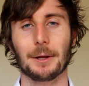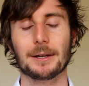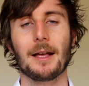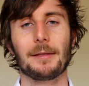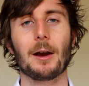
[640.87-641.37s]
but
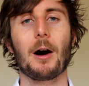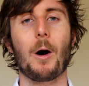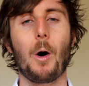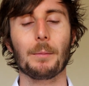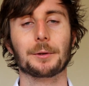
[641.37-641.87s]
they
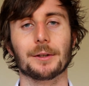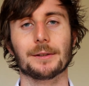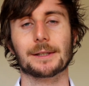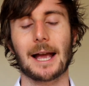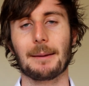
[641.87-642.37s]
are
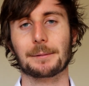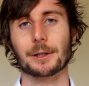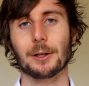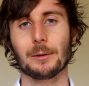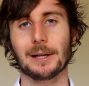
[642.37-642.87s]
options
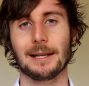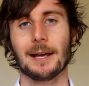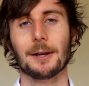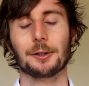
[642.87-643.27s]
absolutely